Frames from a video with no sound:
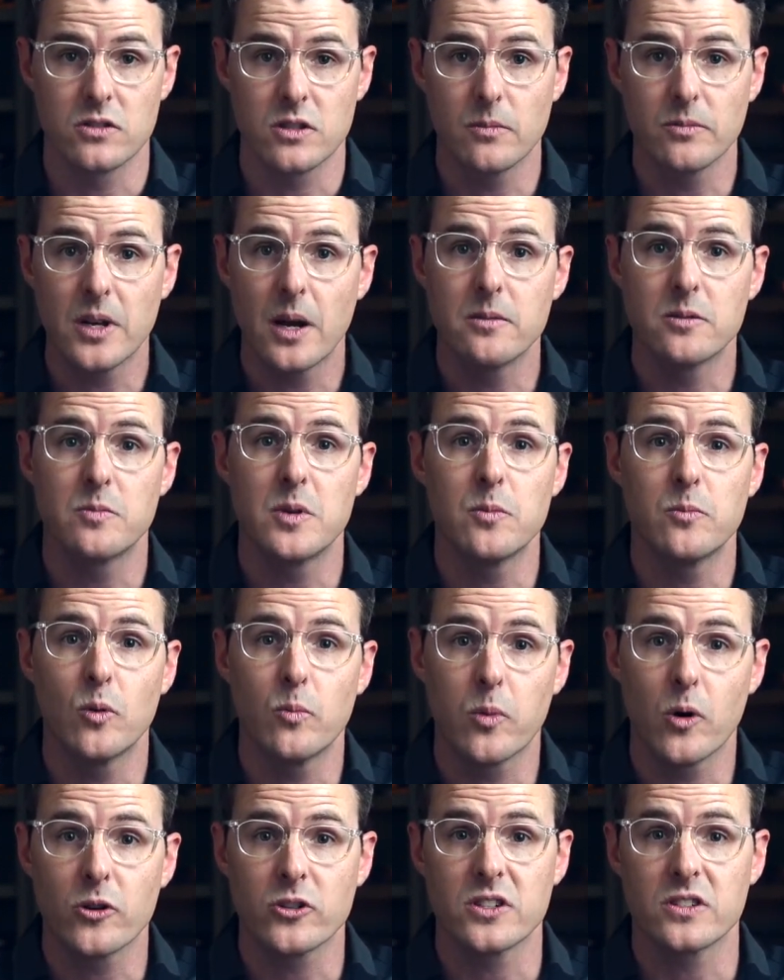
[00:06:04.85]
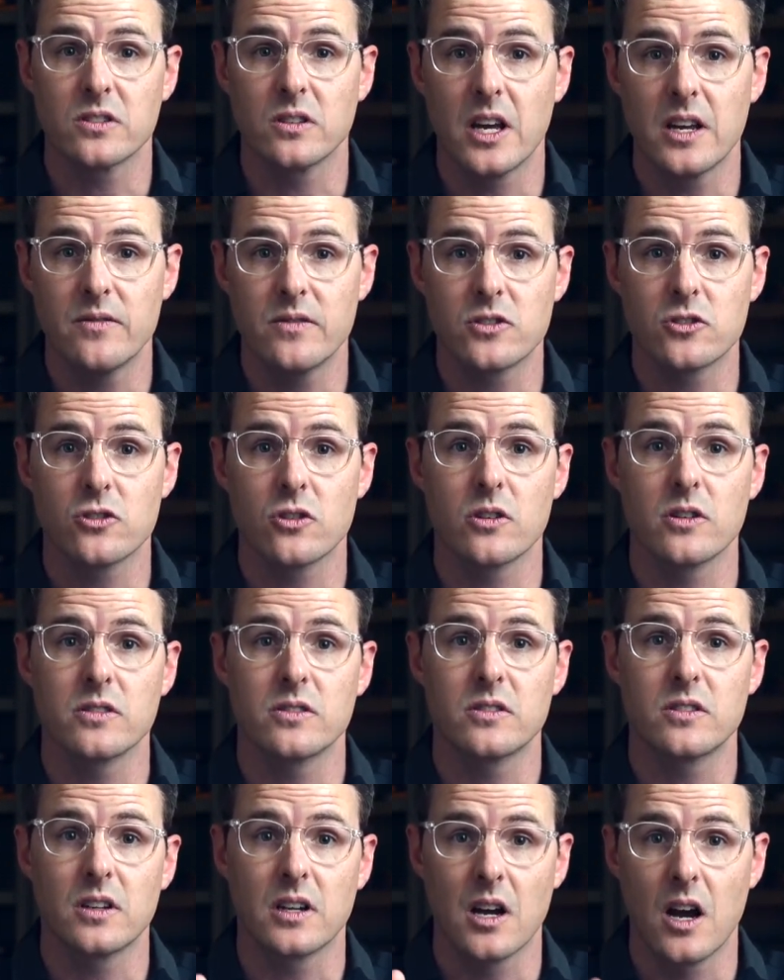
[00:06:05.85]
Sometimes people purchase life insurance
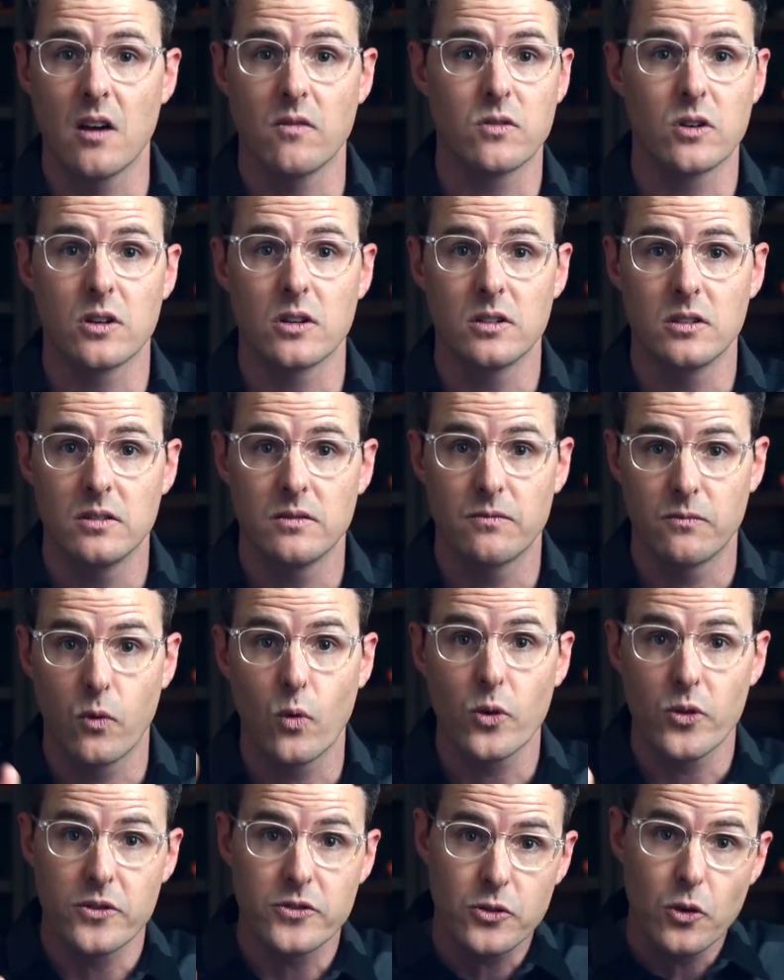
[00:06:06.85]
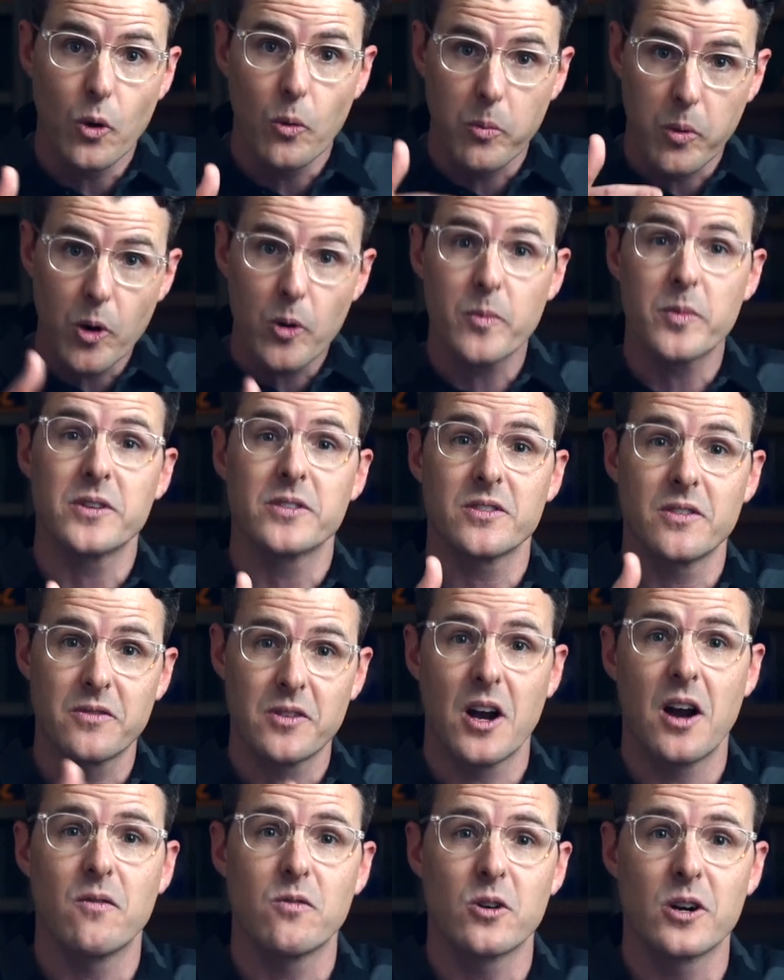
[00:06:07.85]
to cover for the sole purpose of
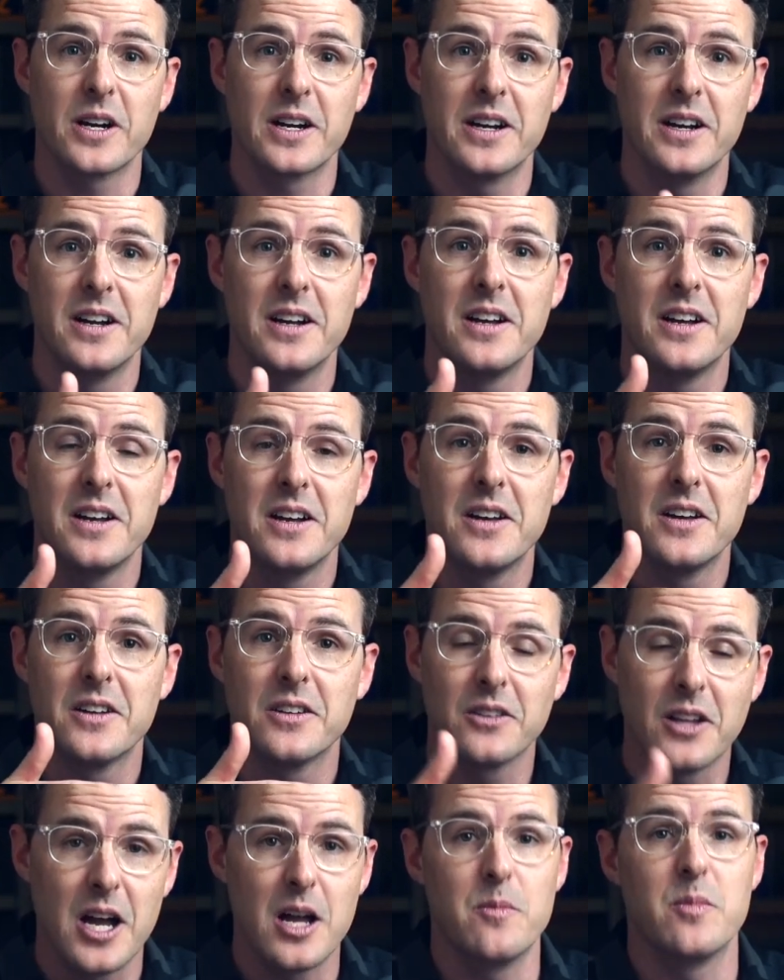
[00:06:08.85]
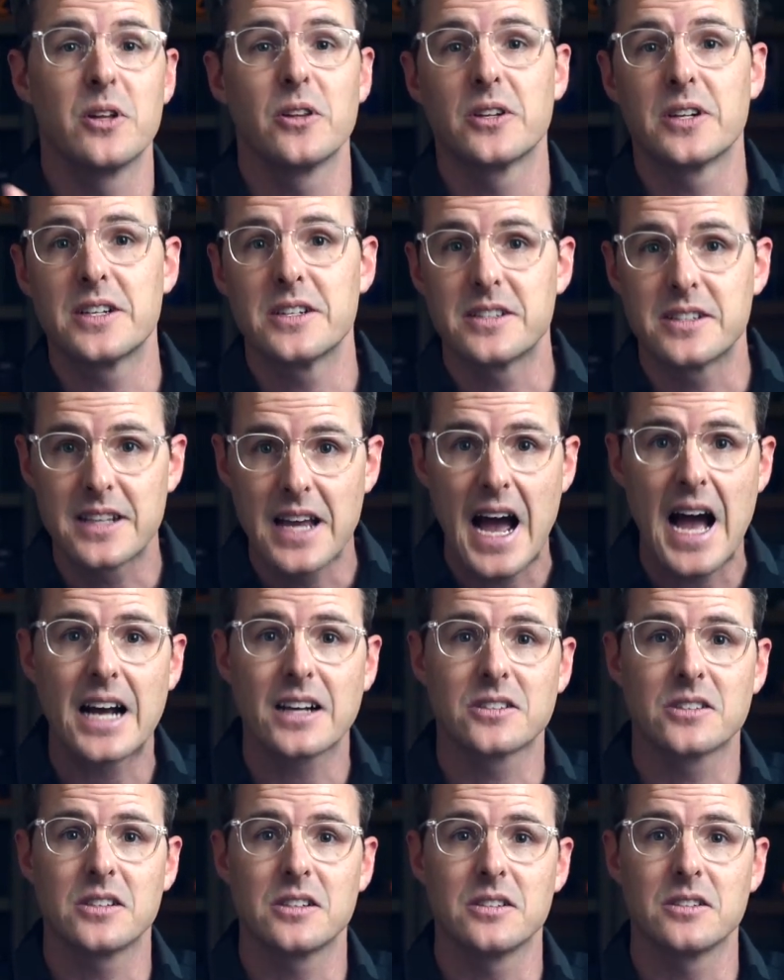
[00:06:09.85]
covering liabilities,
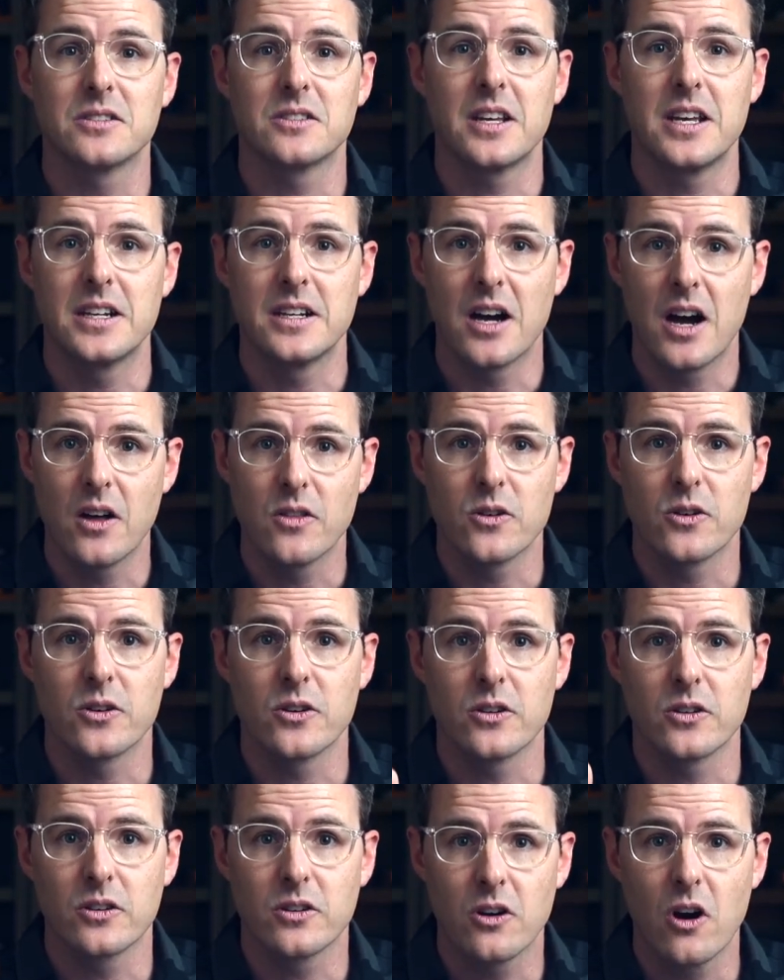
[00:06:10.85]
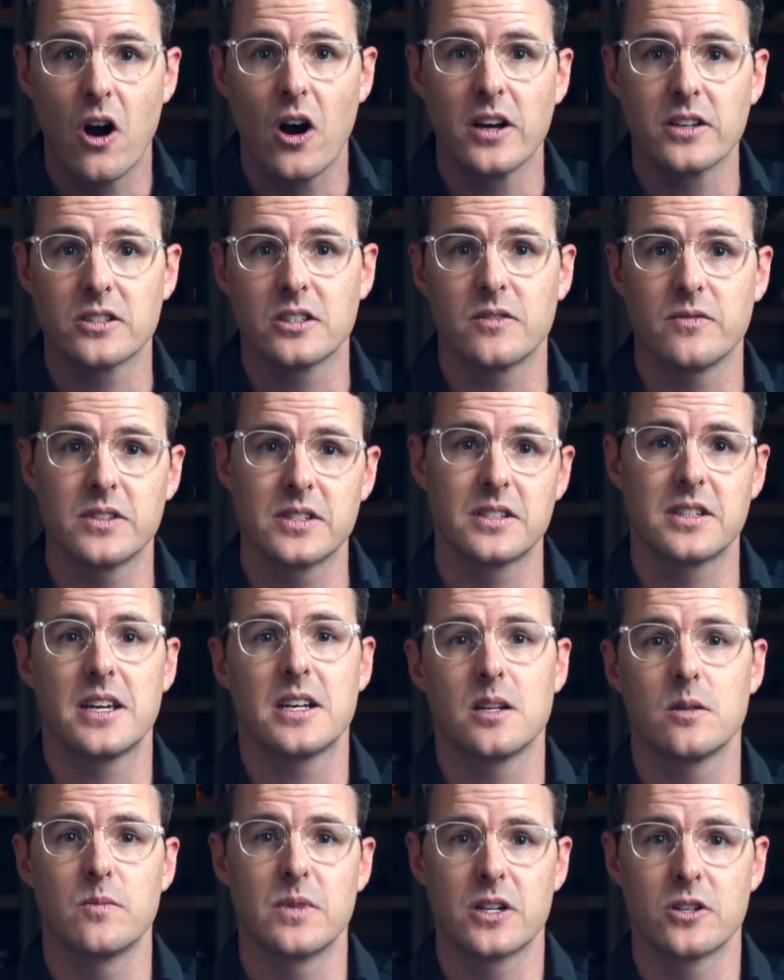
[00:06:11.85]
taxes, and other costs of
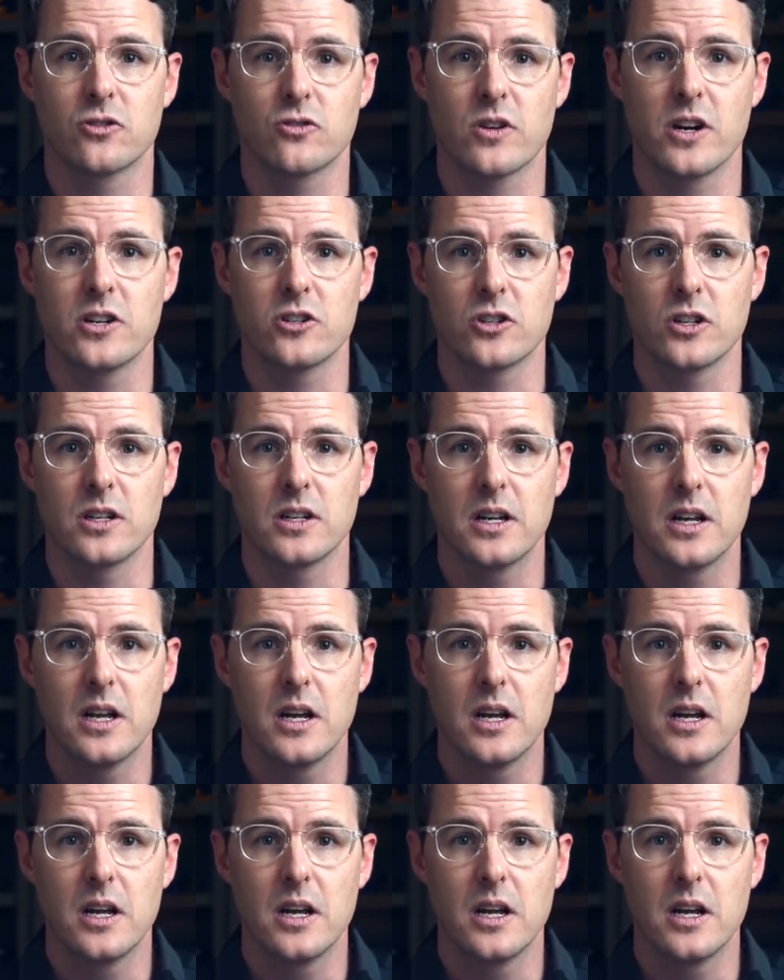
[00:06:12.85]
estate administration.